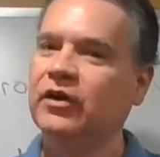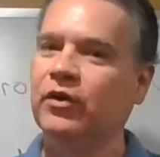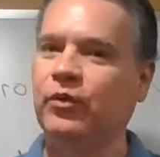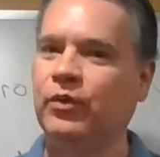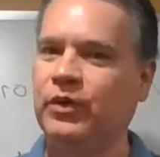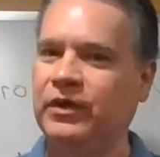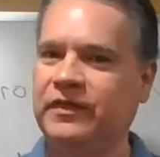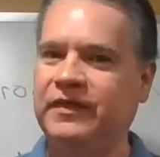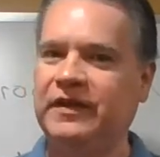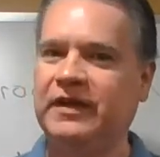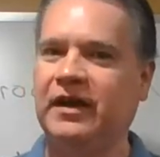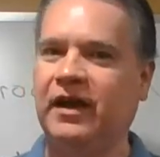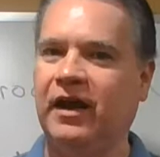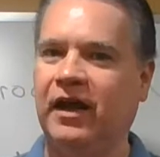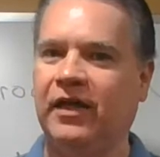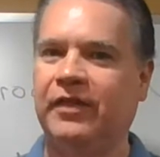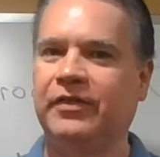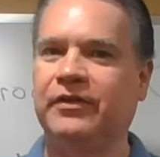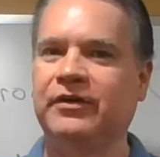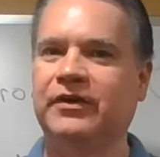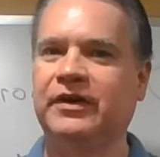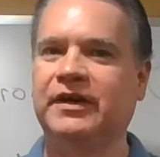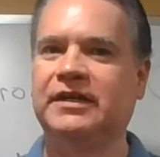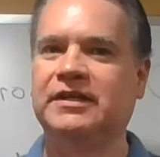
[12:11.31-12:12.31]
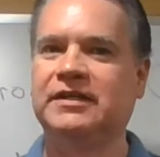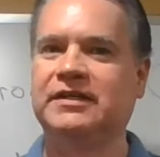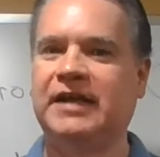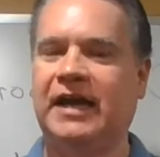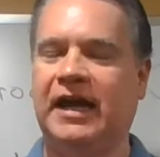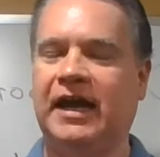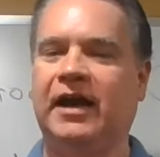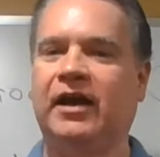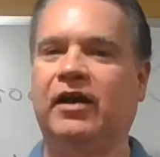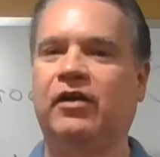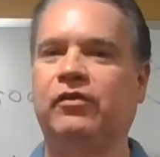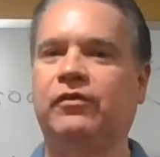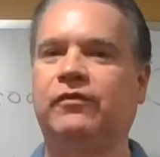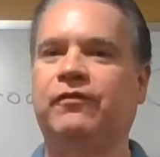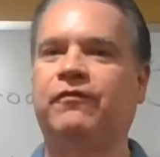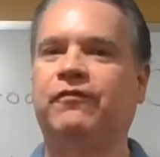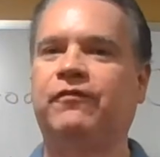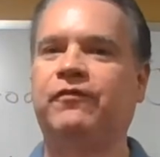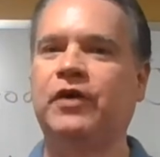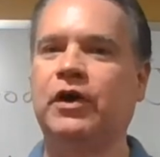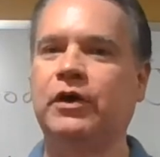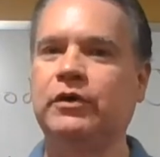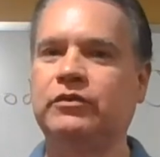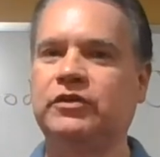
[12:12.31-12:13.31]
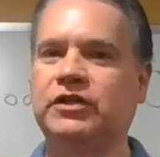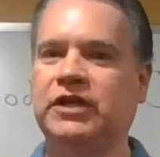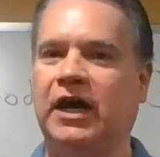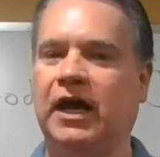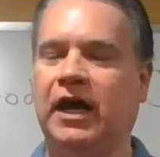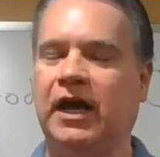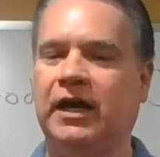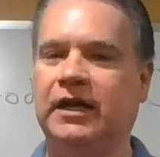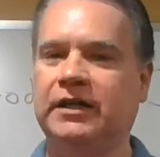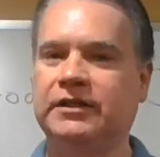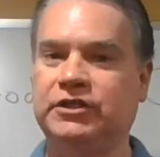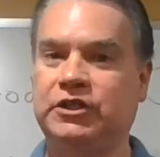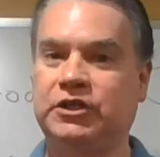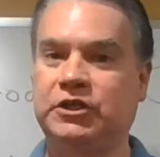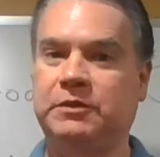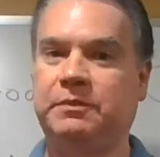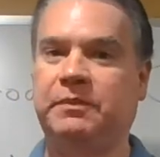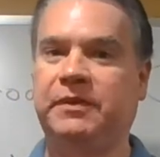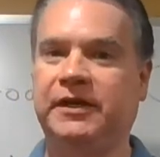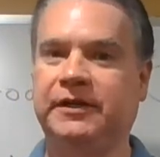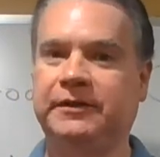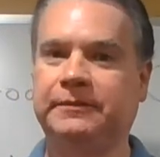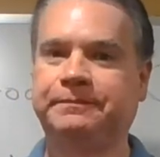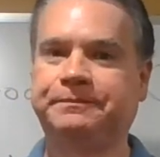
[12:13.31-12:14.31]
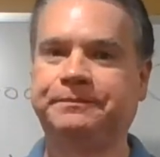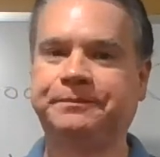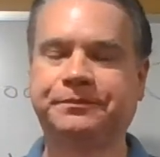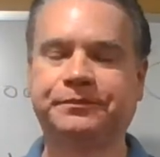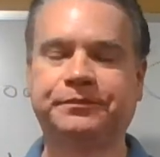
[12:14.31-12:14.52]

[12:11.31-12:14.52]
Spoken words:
with the other entangled photon spin.